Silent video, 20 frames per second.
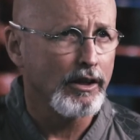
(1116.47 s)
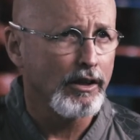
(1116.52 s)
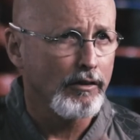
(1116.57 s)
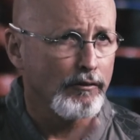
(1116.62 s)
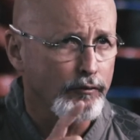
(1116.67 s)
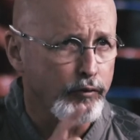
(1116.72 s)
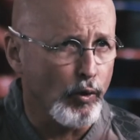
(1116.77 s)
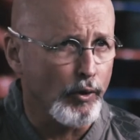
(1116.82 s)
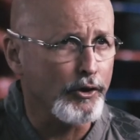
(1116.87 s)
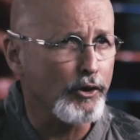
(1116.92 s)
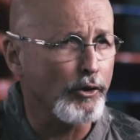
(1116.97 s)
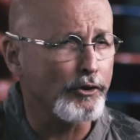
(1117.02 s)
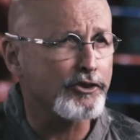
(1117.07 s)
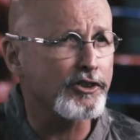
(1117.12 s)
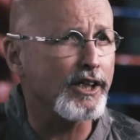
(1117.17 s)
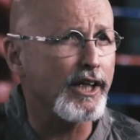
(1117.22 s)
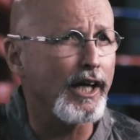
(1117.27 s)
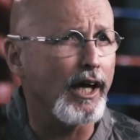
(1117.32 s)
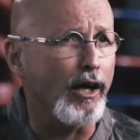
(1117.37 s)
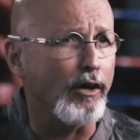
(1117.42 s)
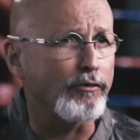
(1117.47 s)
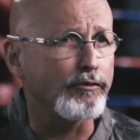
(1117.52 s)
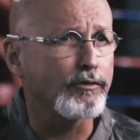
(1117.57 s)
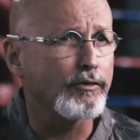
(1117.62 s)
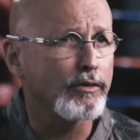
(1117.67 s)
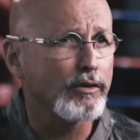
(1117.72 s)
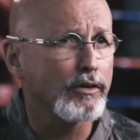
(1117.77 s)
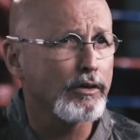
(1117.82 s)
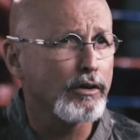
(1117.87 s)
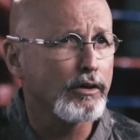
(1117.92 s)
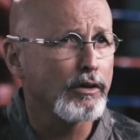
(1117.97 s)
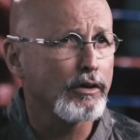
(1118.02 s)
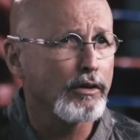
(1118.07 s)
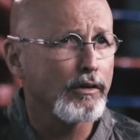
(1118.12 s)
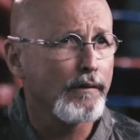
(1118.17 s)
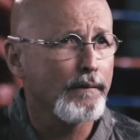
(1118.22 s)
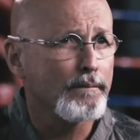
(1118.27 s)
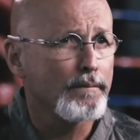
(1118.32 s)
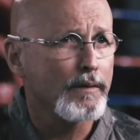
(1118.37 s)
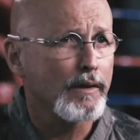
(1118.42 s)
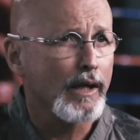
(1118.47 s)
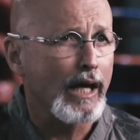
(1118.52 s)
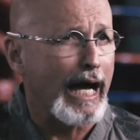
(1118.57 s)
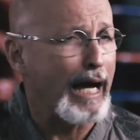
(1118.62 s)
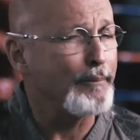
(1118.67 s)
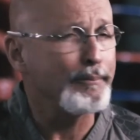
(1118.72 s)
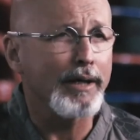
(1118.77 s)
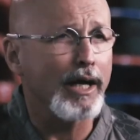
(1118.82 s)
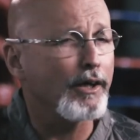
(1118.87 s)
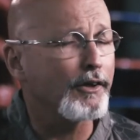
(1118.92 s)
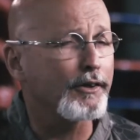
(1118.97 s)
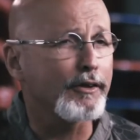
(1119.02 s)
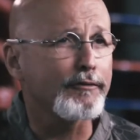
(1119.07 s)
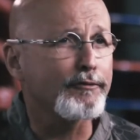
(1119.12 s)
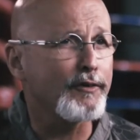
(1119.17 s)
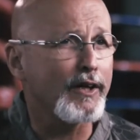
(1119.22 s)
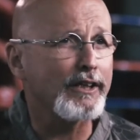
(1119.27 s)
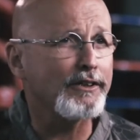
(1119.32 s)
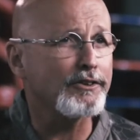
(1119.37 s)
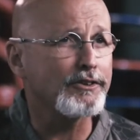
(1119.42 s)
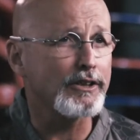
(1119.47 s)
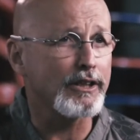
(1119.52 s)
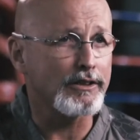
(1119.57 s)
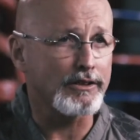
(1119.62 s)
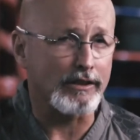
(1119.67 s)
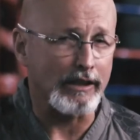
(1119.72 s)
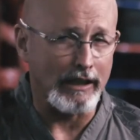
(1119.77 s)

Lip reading: for yourself. I'm not going to face Jesus.